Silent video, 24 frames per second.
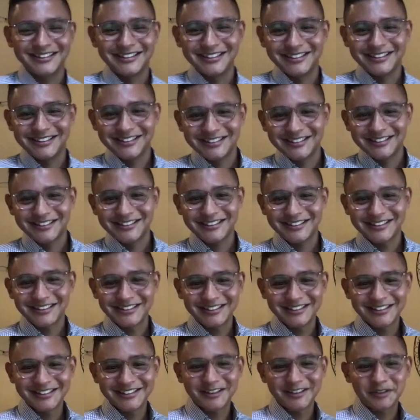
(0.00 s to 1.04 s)

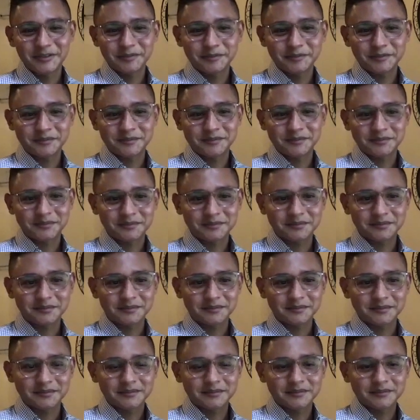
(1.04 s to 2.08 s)

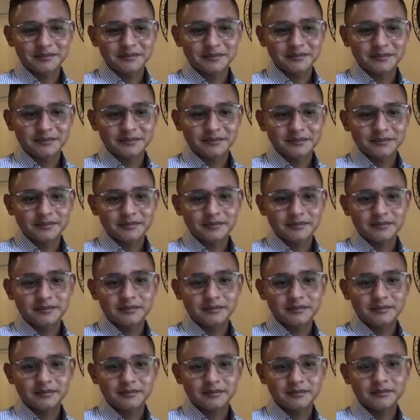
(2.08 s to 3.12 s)

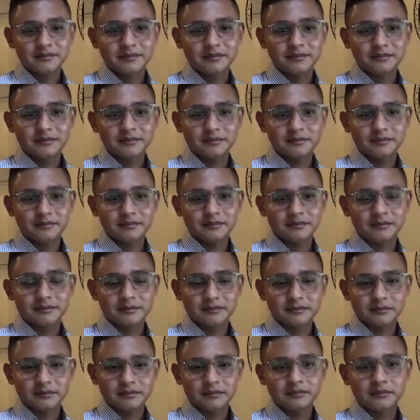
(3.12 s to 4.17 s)

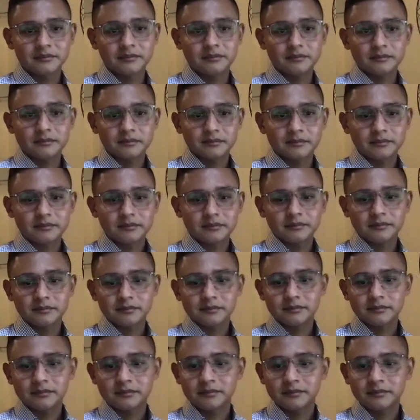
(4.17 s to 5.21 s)

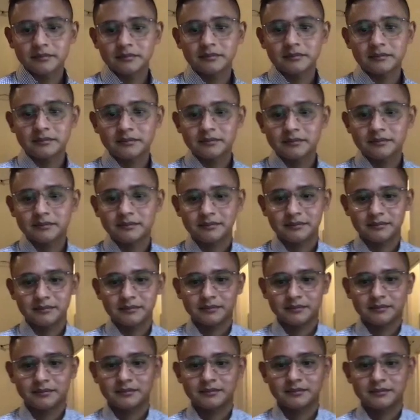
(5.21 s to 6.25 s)

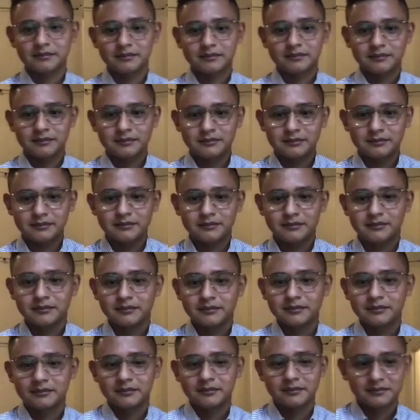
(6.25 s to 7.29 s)

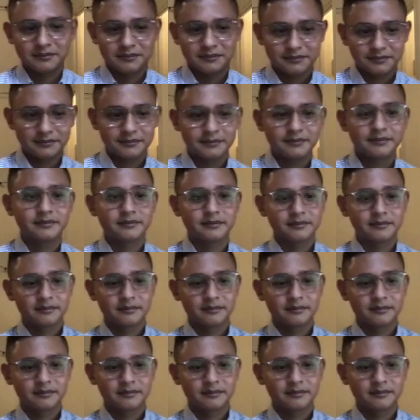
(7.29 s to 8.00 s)
(silent)